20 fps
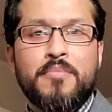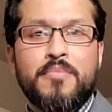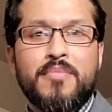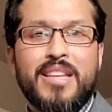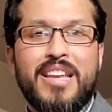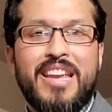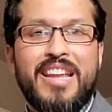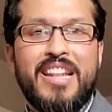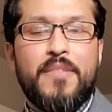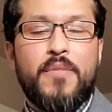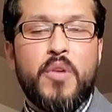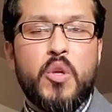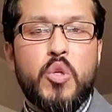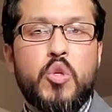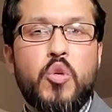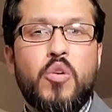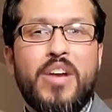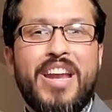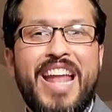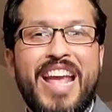
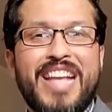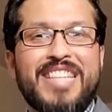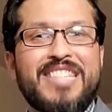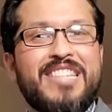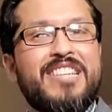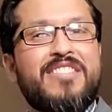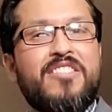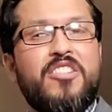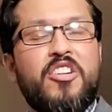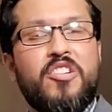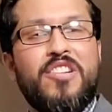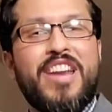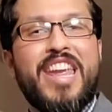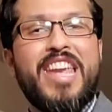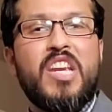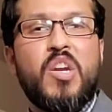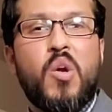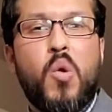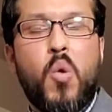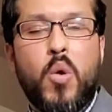individual and ask her a
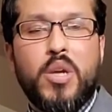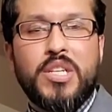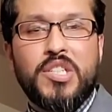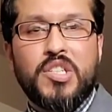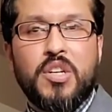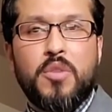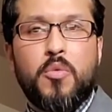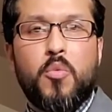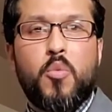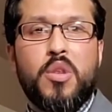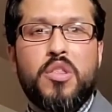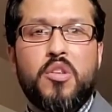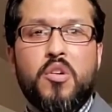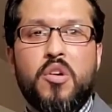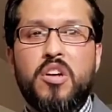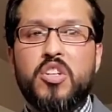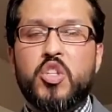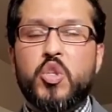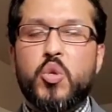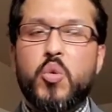question with
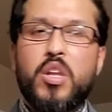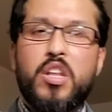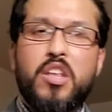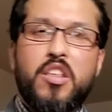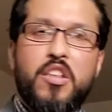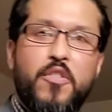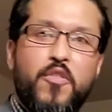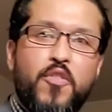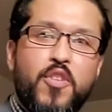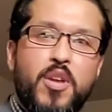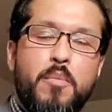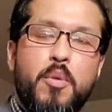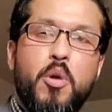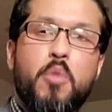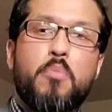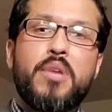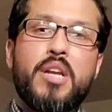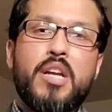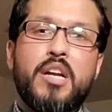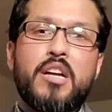regards to another female,
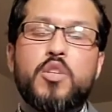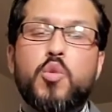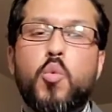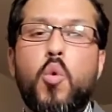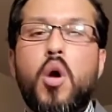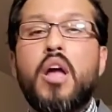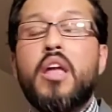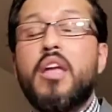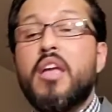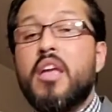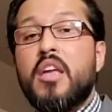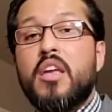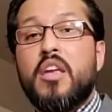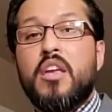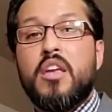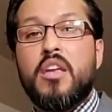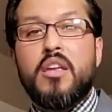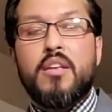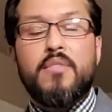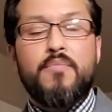because why?
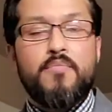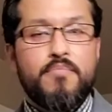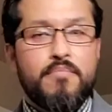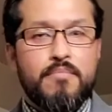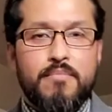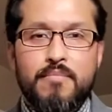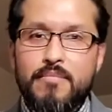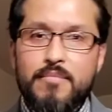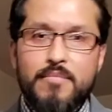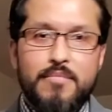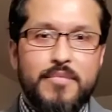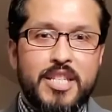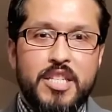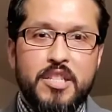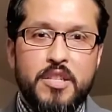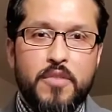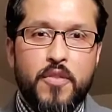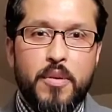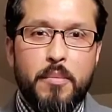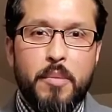
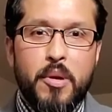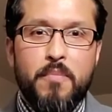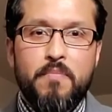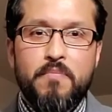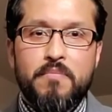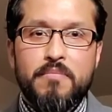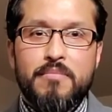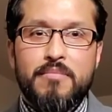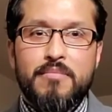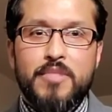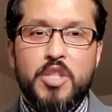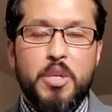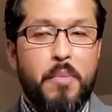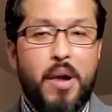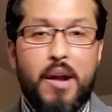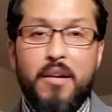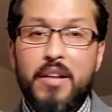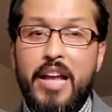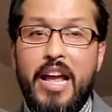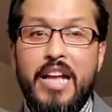She's a female. She
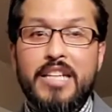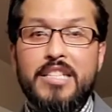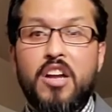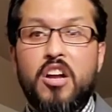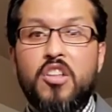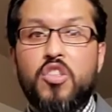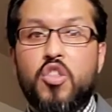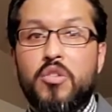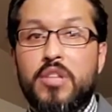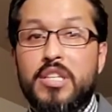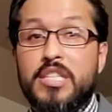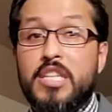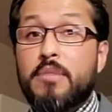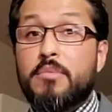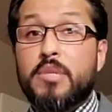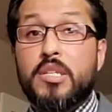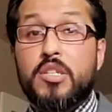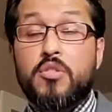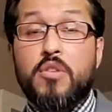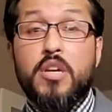probably has gone through the same
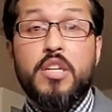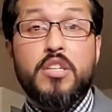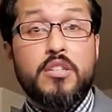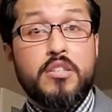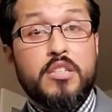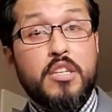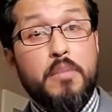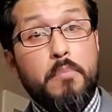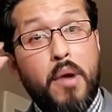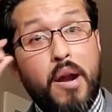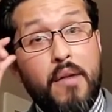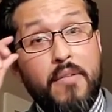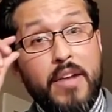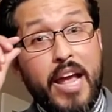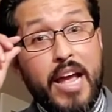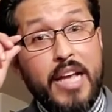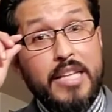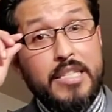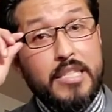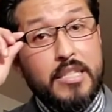situation. She probably
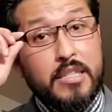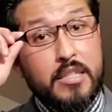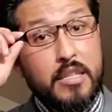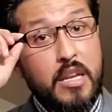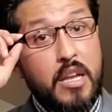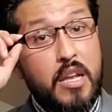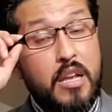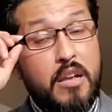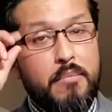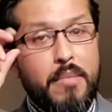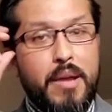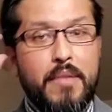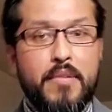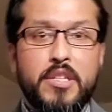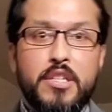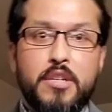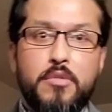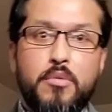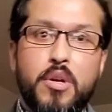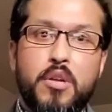hasn't. Maybe
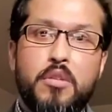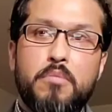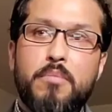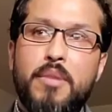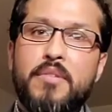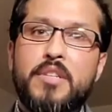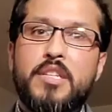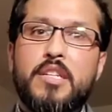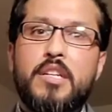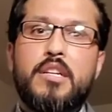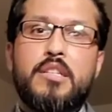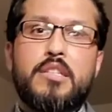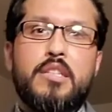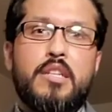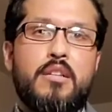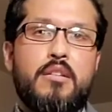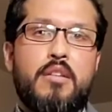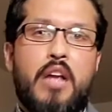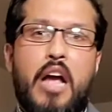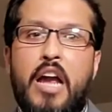she will. Maybe she doesn't.
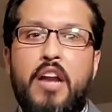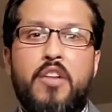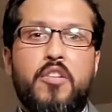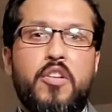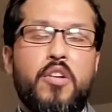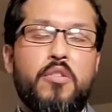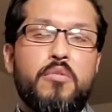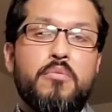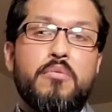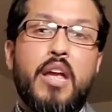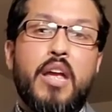I don't know.